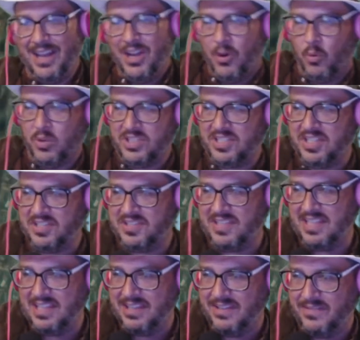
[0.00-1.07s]
Whiskey
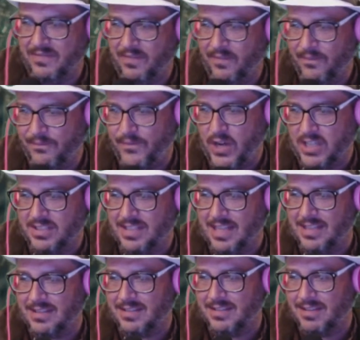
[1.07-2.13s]
Steve, fuck
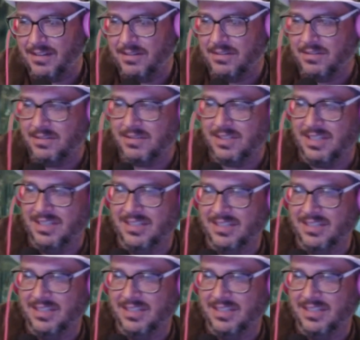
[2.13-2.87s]
that dog.